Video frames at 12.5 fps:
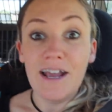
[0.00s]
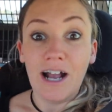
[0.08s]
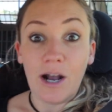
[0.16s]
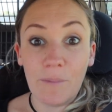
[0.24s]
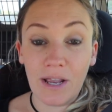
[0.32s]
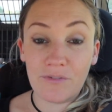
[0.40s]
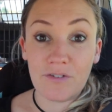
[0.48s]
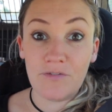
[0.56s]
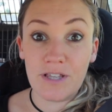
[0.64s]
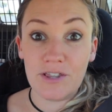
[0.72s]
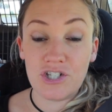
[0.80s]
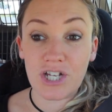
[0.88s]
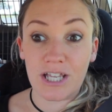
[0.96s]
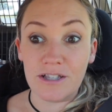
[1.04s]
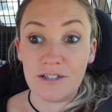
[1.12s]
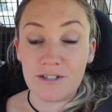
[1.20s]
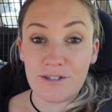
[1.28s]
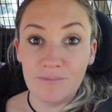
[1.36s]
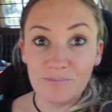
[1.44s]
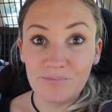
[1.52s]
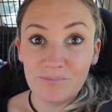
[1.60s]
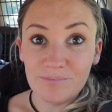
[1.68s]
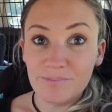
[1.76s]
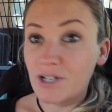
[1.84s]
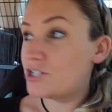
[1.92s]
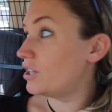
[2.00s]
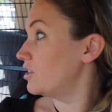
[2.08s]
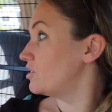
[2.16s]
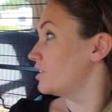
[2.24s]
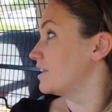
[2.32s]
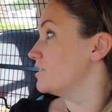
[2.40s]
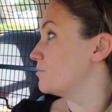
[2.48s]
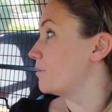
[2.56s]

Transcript: and we have to feed the chickens. Check the chickens